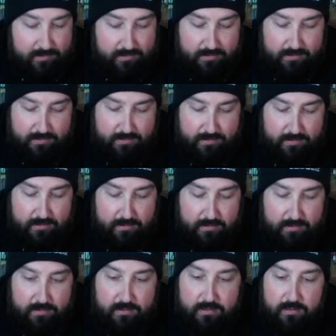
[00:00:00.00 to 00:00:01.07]

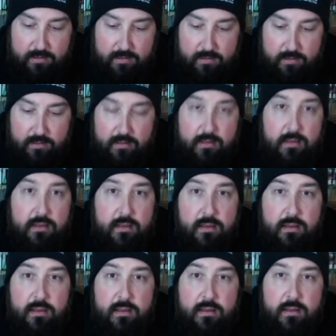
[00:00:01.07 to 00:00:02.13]

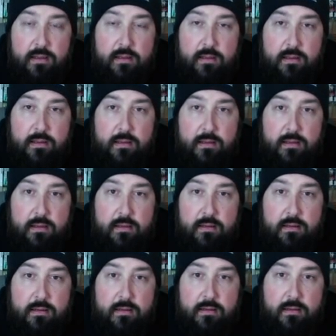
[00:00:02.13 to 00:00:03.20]

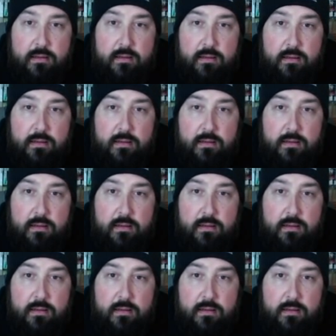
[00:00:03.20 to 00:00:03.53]
[no speech]